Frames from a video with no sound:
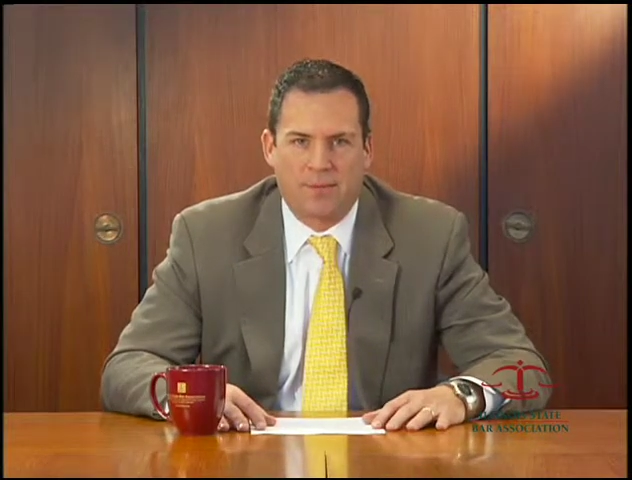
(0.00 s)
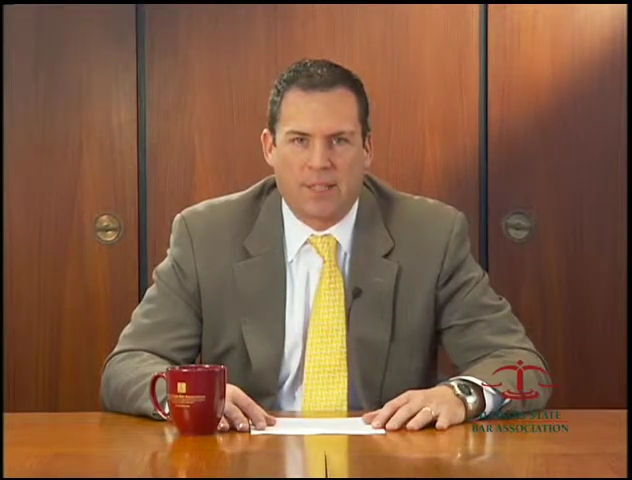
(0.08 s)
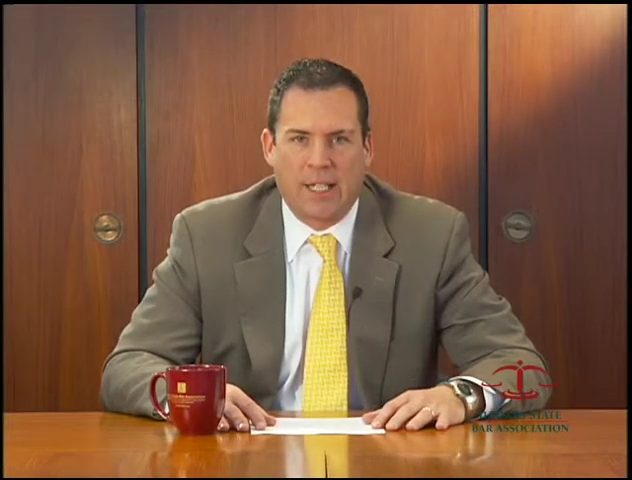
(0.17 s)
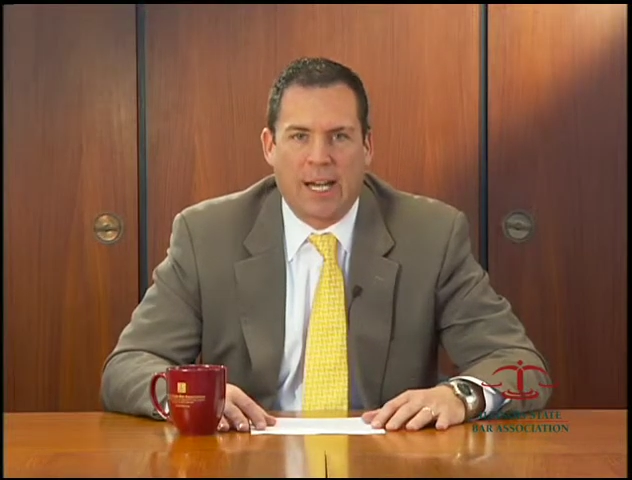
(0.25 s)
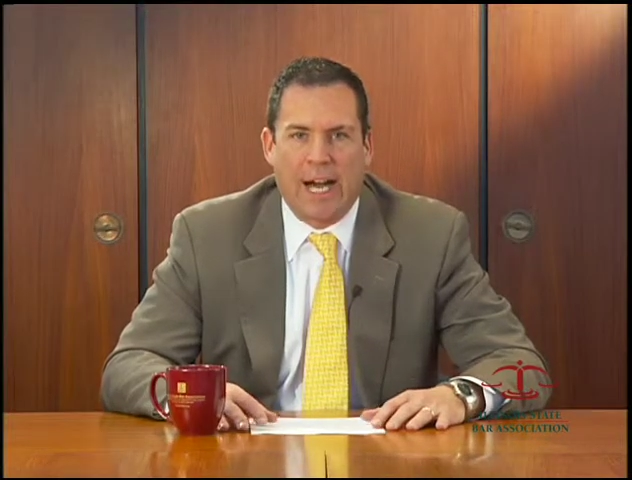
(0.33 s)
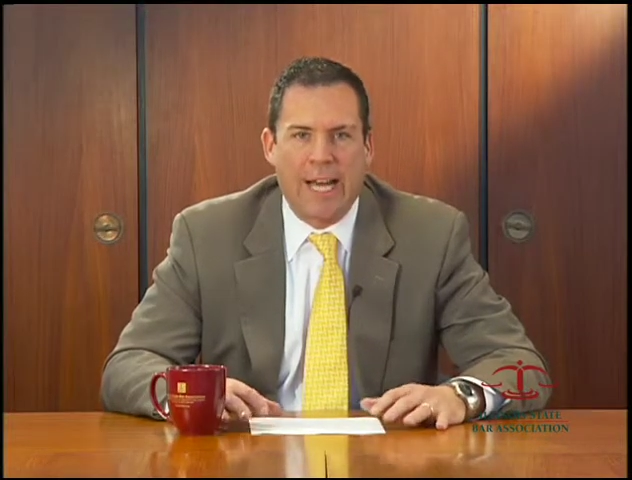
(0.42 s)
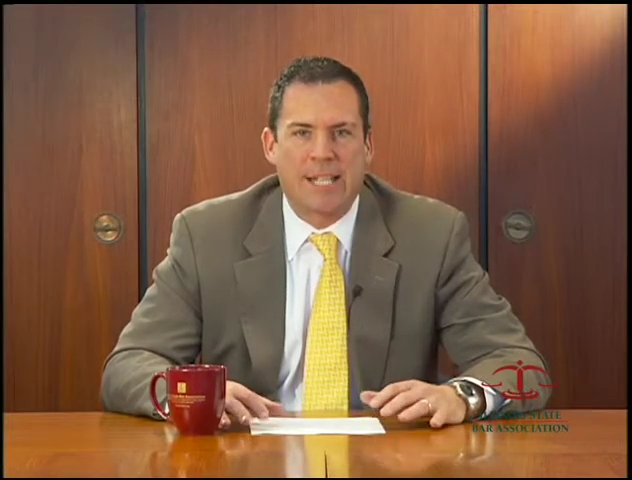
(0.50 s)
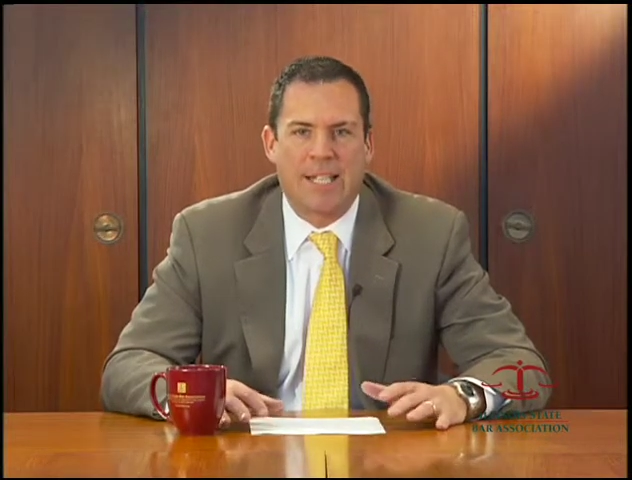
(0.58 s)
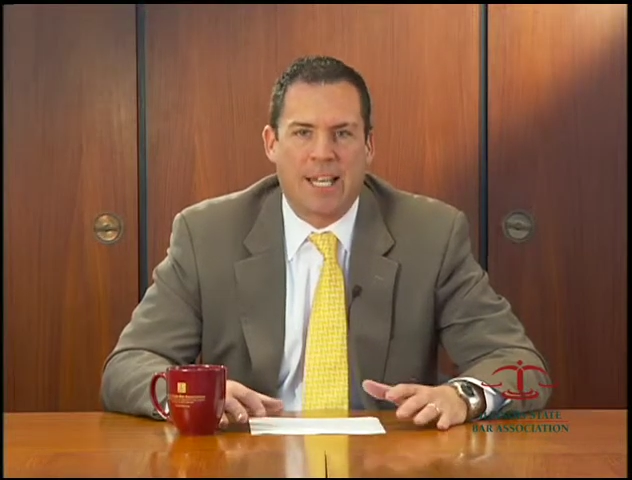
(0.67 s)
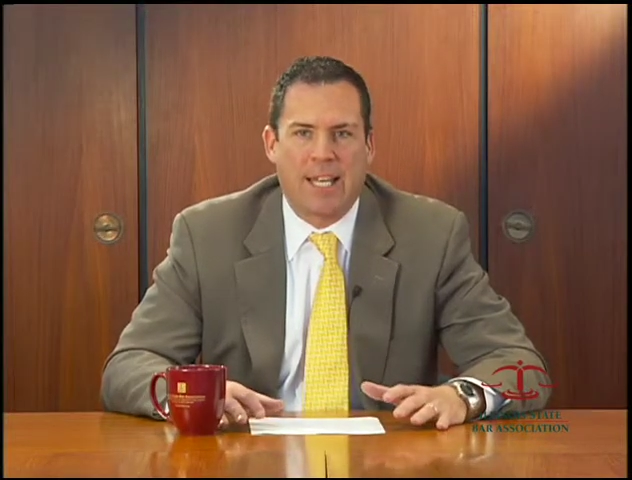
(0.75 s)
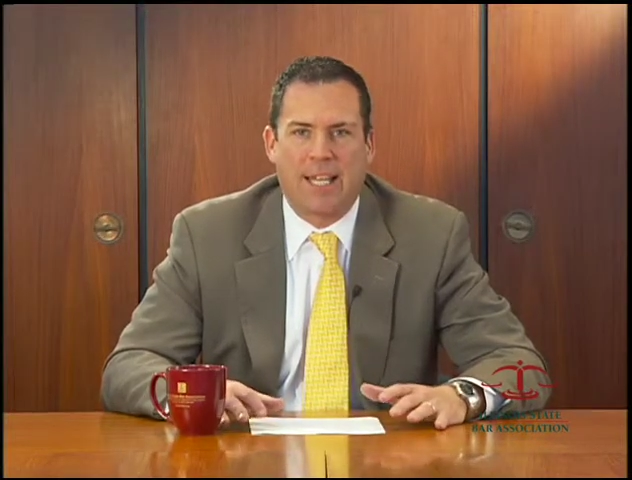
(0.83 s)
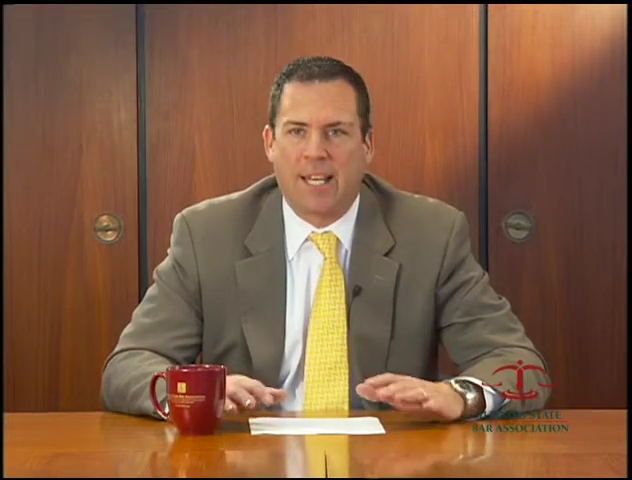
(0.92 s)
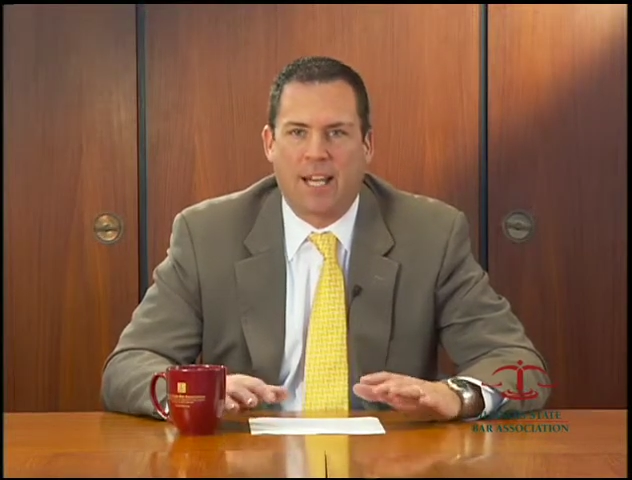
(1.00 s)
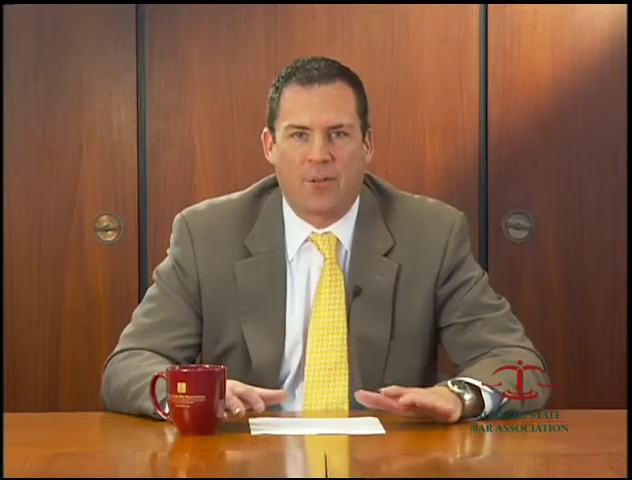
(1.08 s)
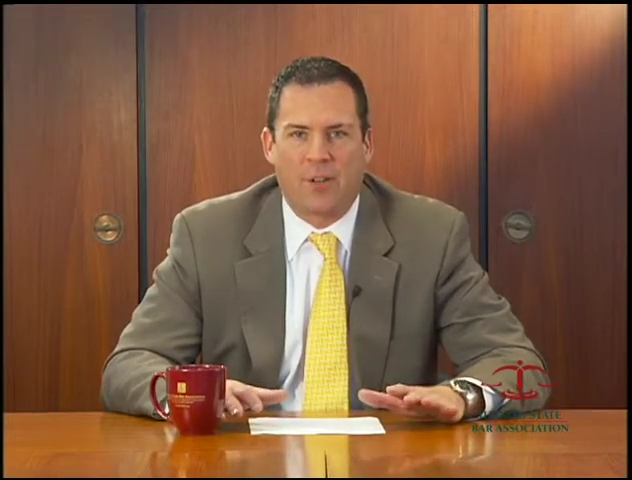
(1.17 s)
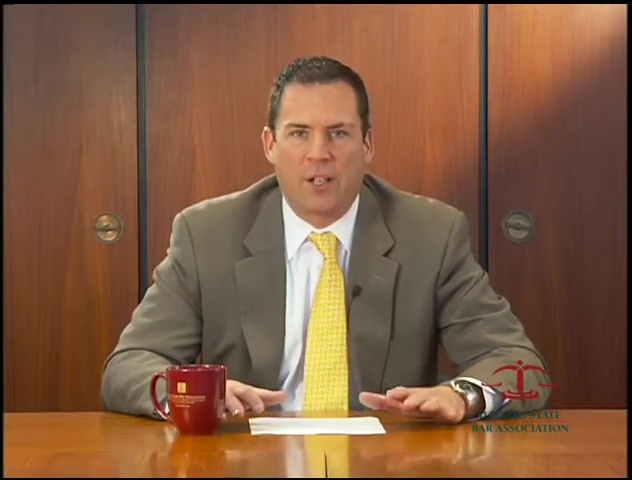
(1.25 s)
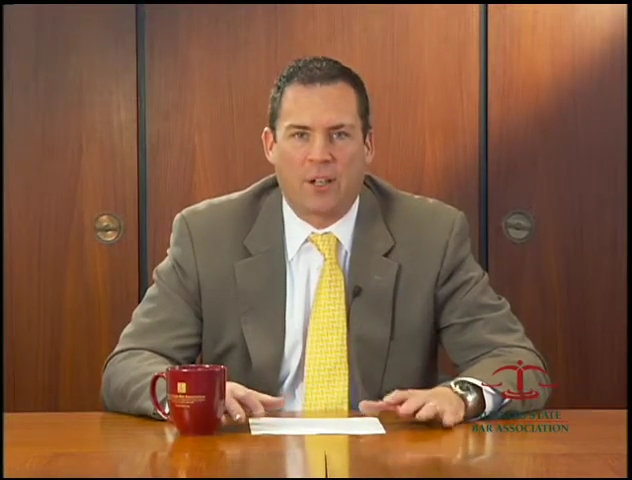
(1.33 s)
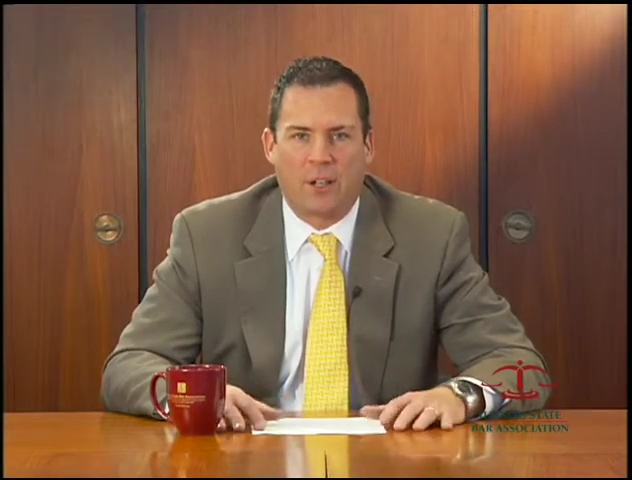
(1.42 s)
Okay, I take
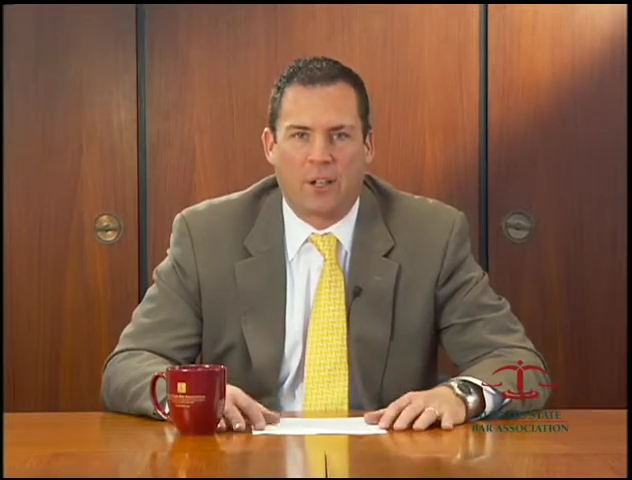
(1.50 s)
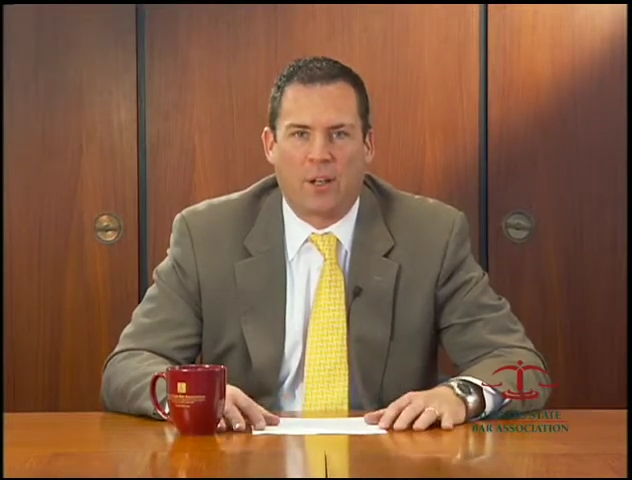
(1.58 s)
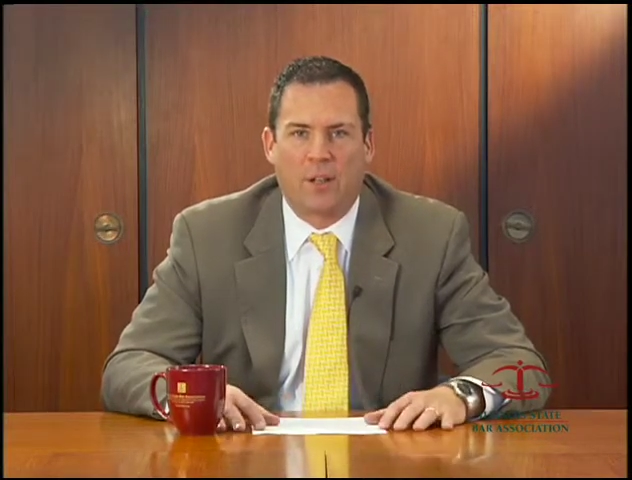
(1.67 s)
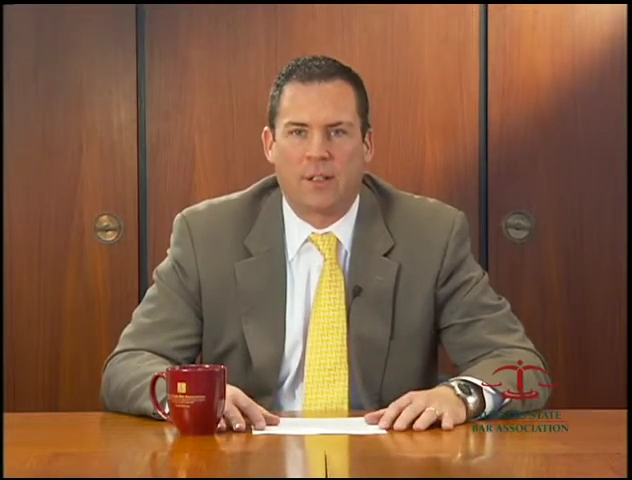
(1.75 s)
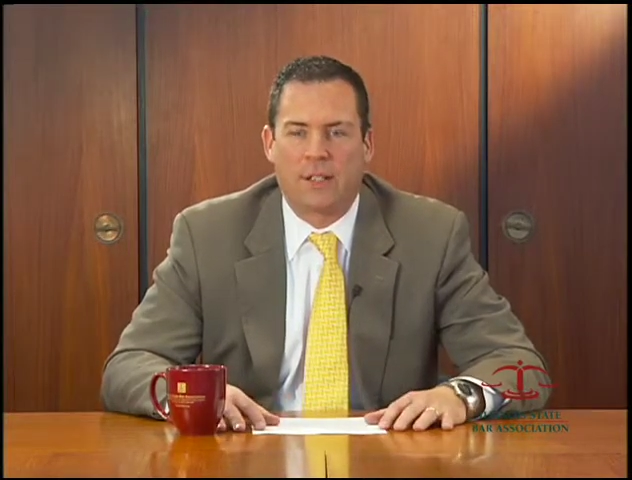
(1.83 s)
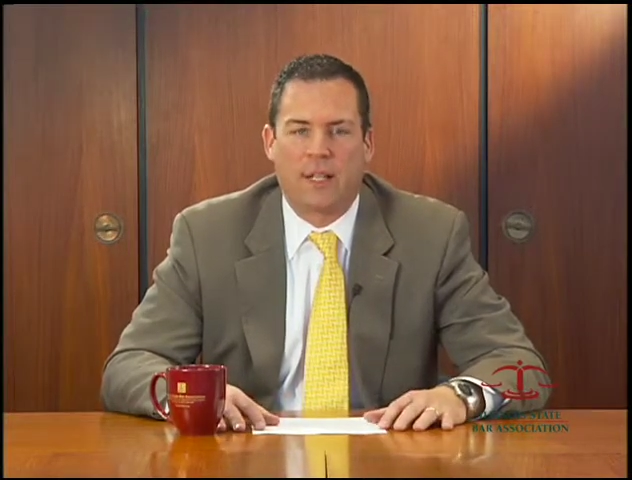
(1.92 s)
every call.